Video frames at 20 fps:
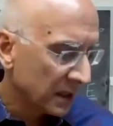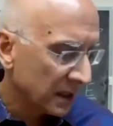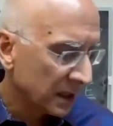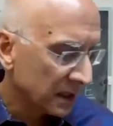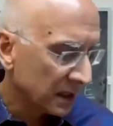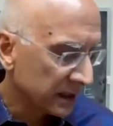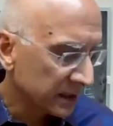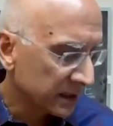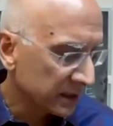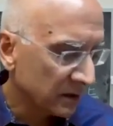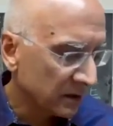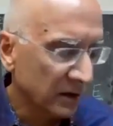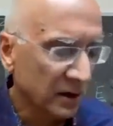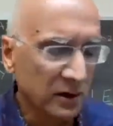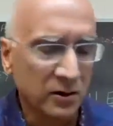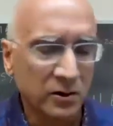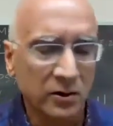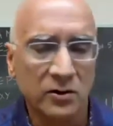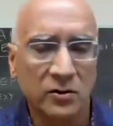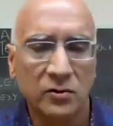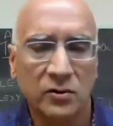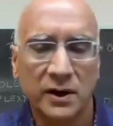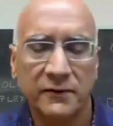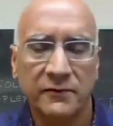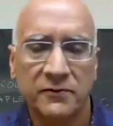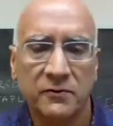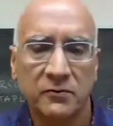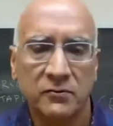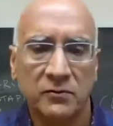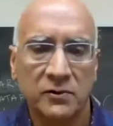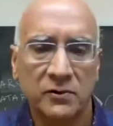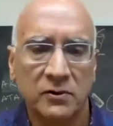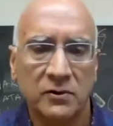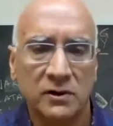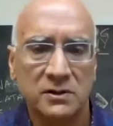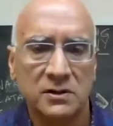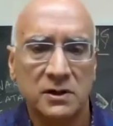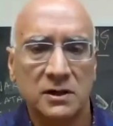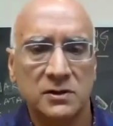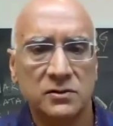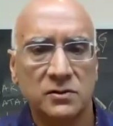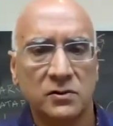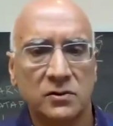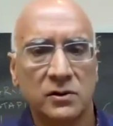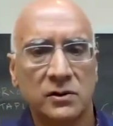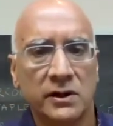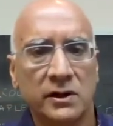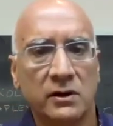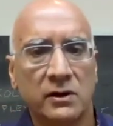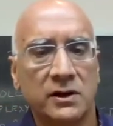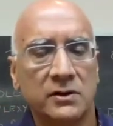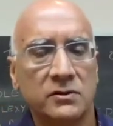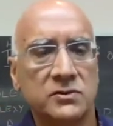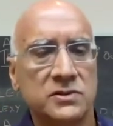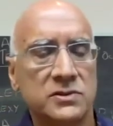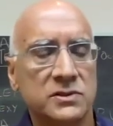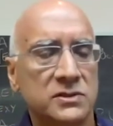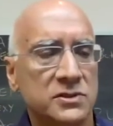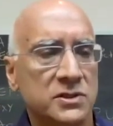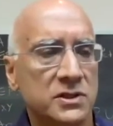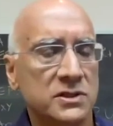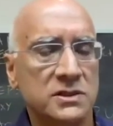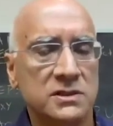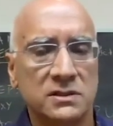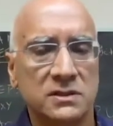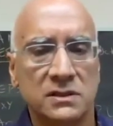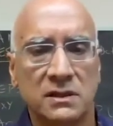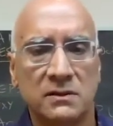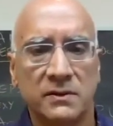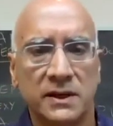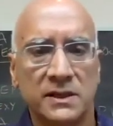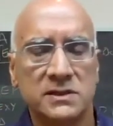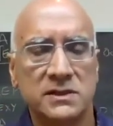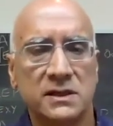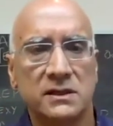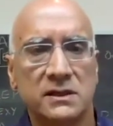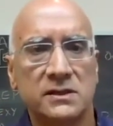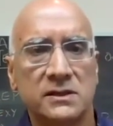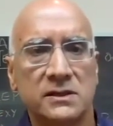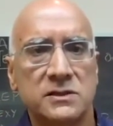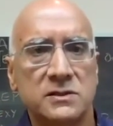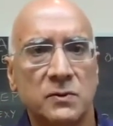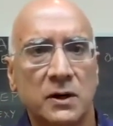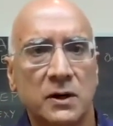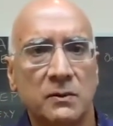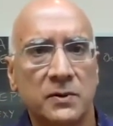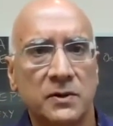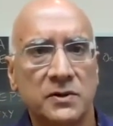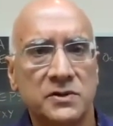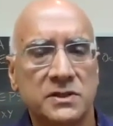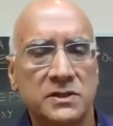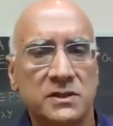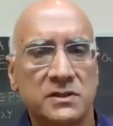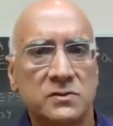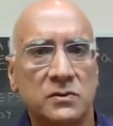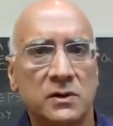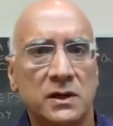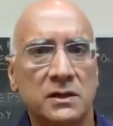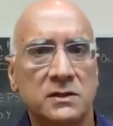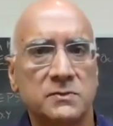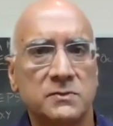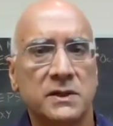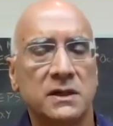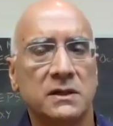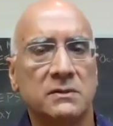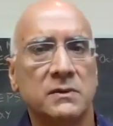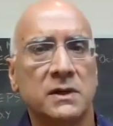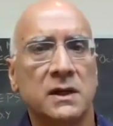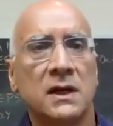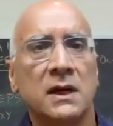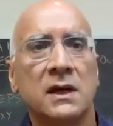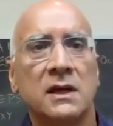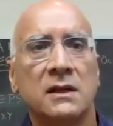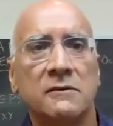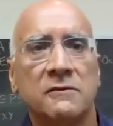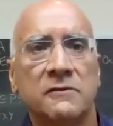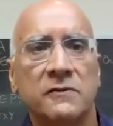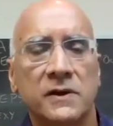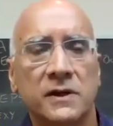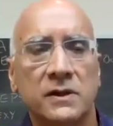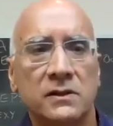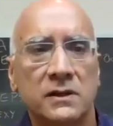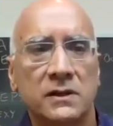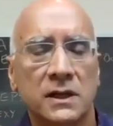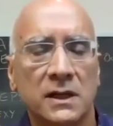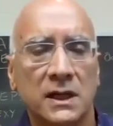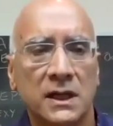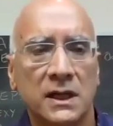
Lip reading: Linda Huggard, who I've talked to early on, who's just an amazingly smart person as well, has been in the field,